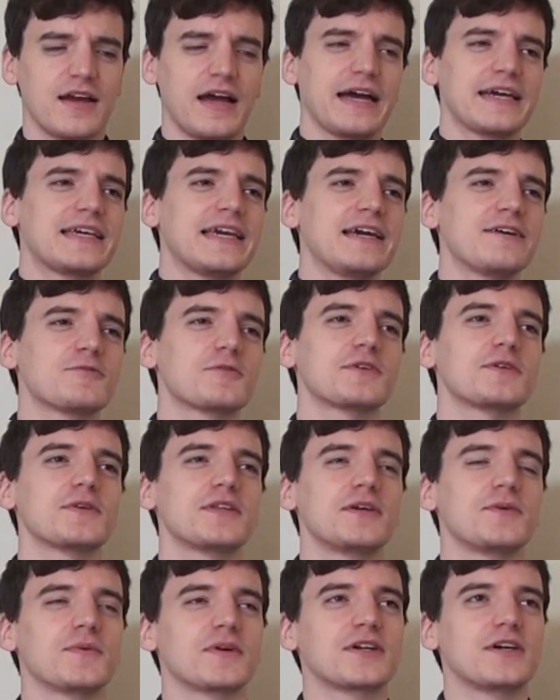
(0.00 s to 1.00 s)
I can't
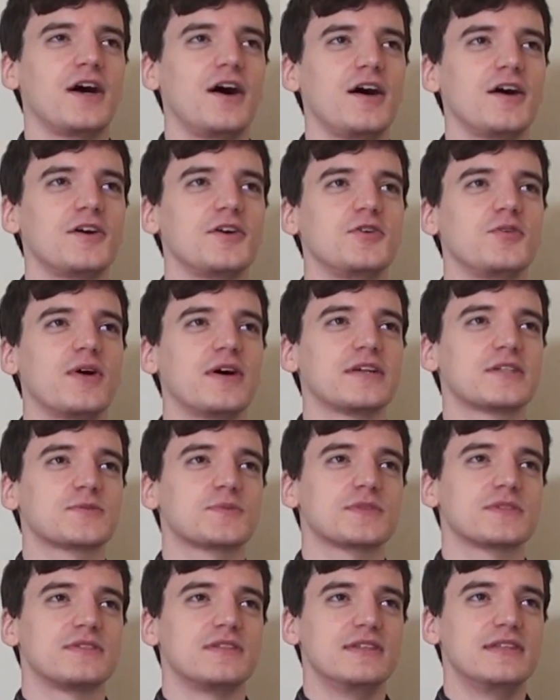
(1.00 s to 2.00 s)
really recall who
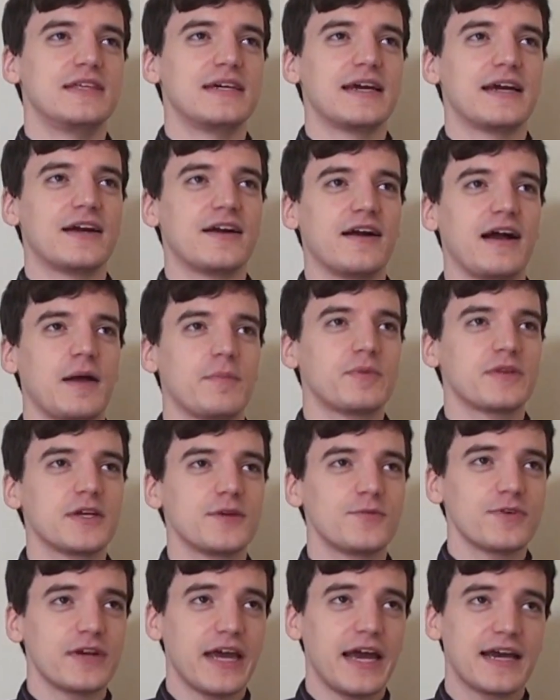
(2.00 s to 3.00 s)
else was there. I
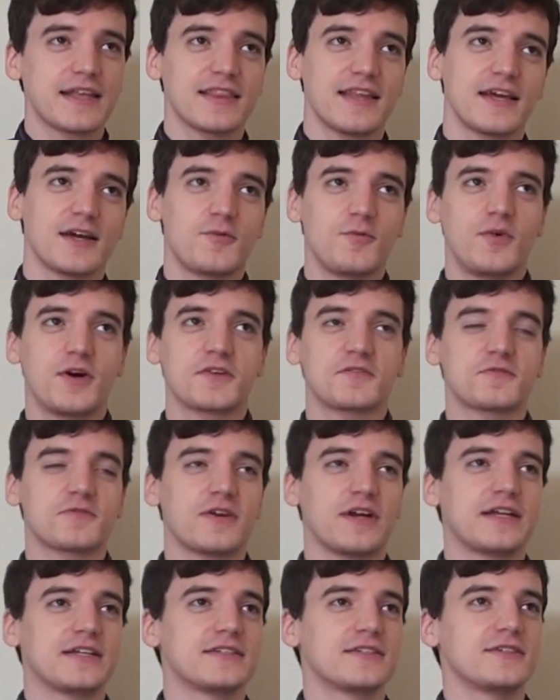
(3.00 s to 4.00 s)
believe we had like one
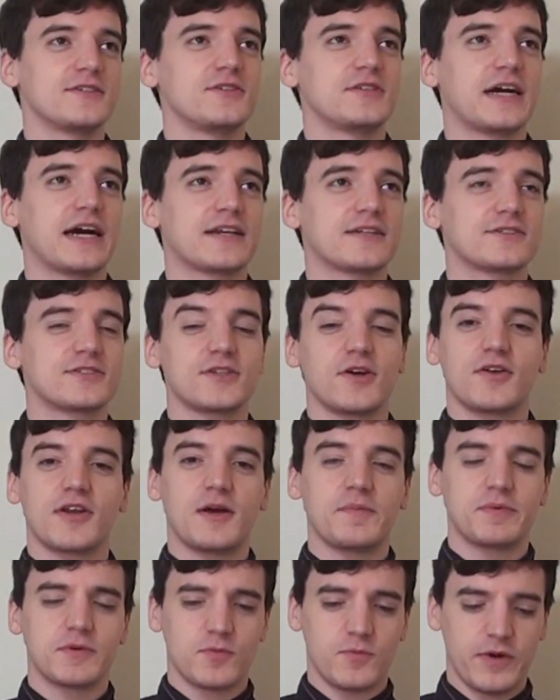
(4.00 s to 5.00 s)
friend who kind of showed
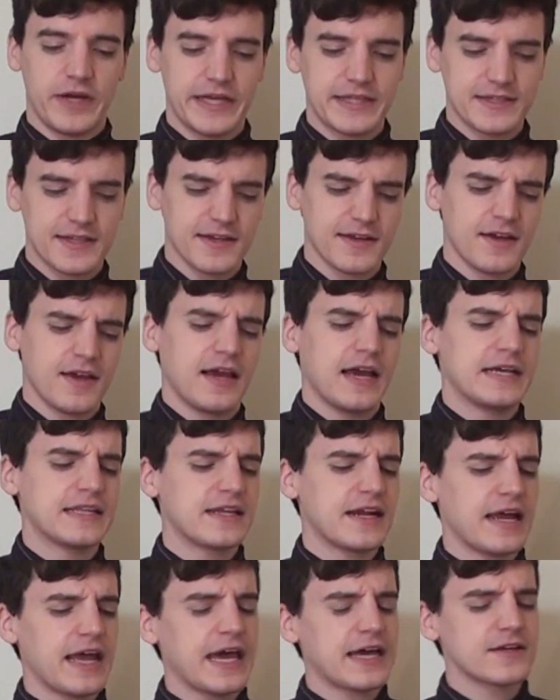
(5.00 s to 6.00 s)
up and went, and
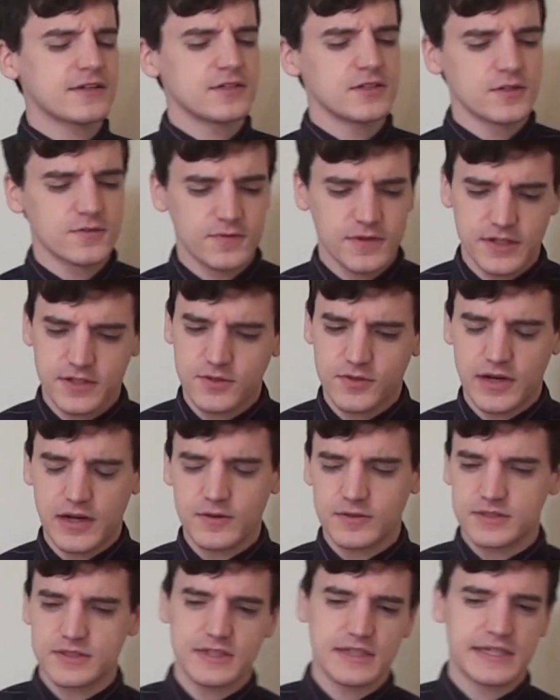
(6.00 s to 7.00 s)
then I had a girlfriend who I
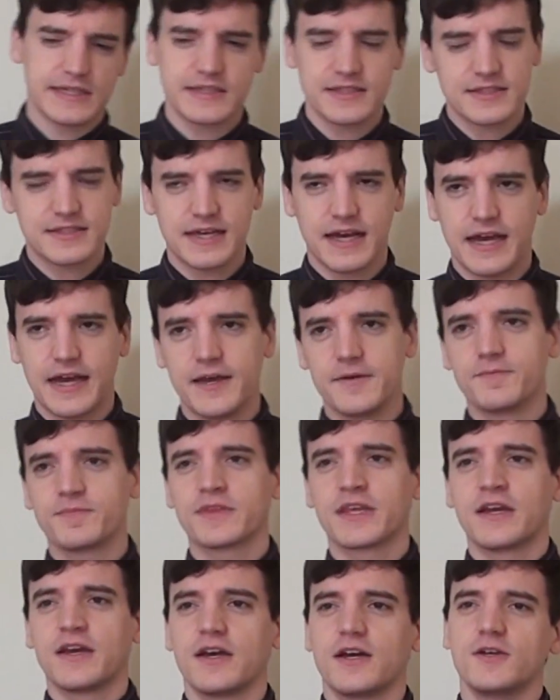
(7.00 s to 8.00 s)
was seeing at the time
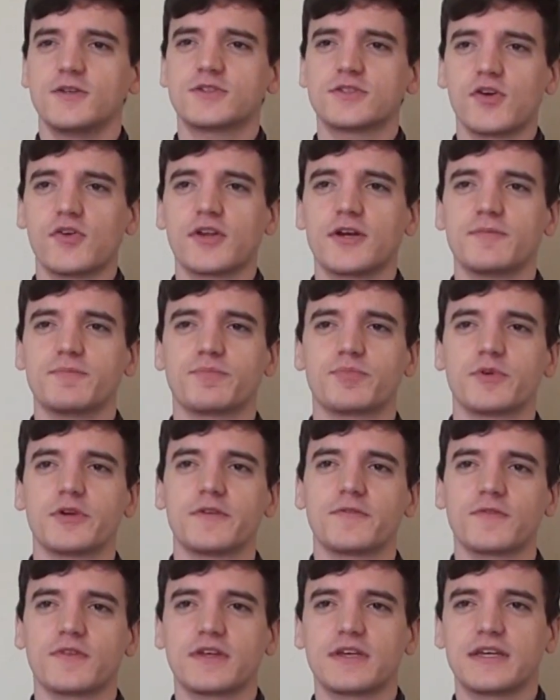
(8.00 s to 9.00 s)
who showed up
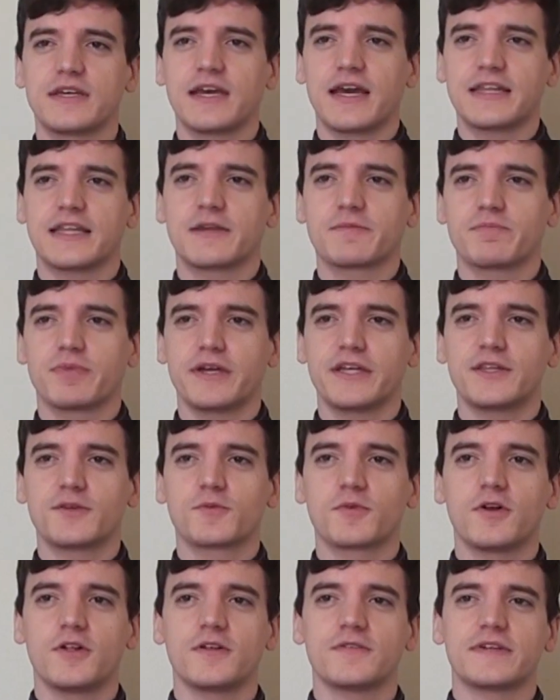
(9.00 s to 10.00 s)
briefly and then played the
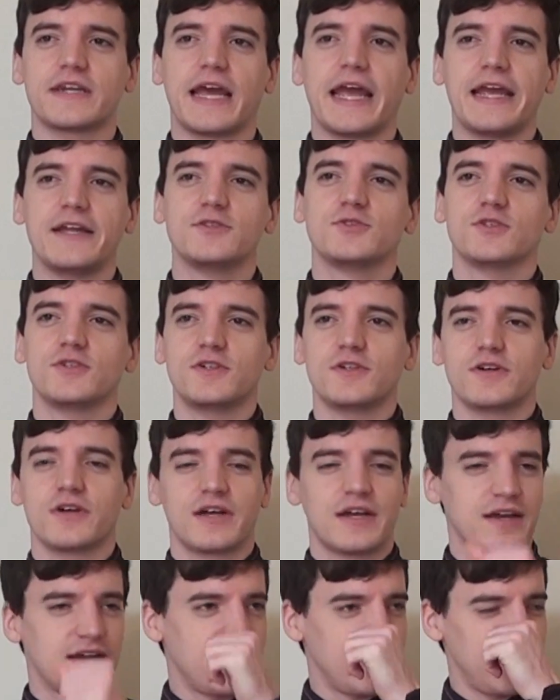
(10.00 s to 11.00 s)
role of an angel,
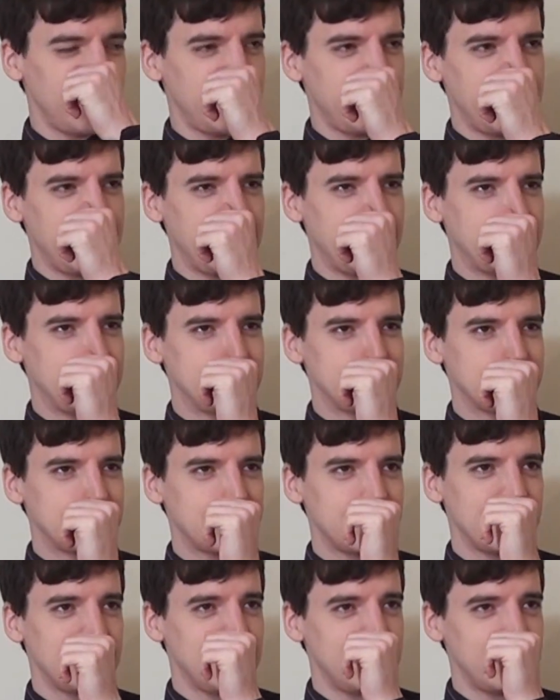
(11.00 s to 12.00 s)
and